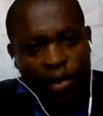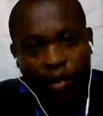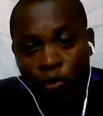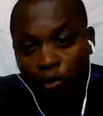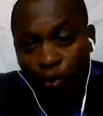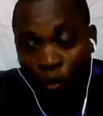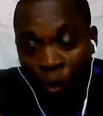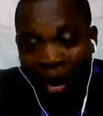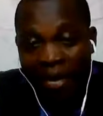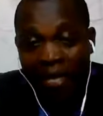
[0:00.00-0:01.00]
Are you going to
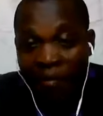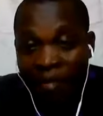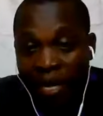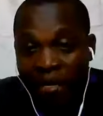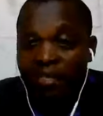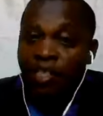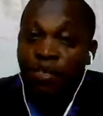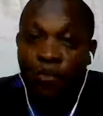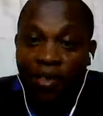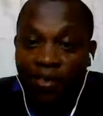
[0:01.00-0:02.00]
whine and make
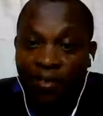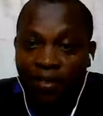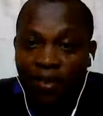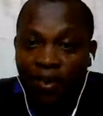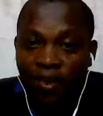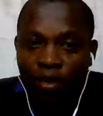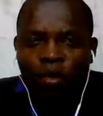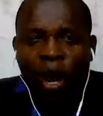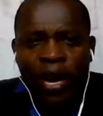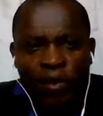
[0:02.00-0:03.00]
excuses?
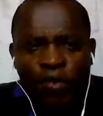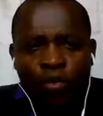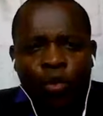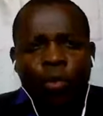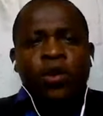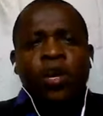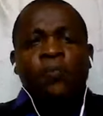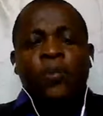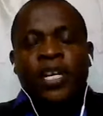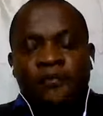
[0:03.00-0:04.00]
Or are you going to
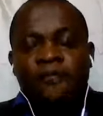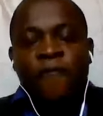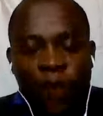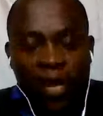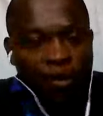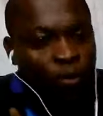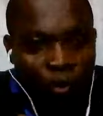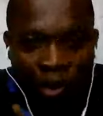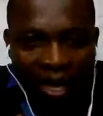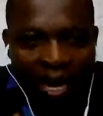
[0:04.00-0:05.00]
own up and
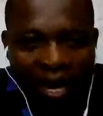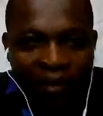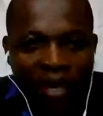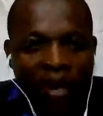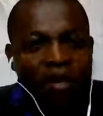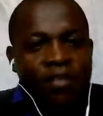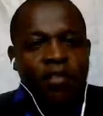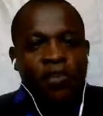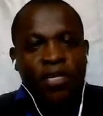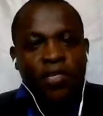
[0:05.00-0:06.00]
face whatever
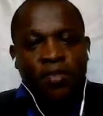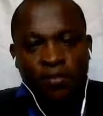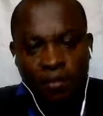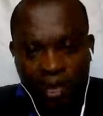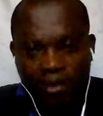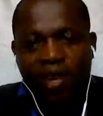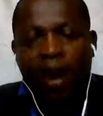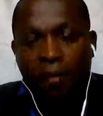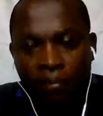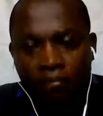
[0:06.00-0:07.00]
consequence
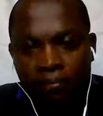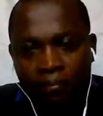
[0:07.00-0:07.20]
might come?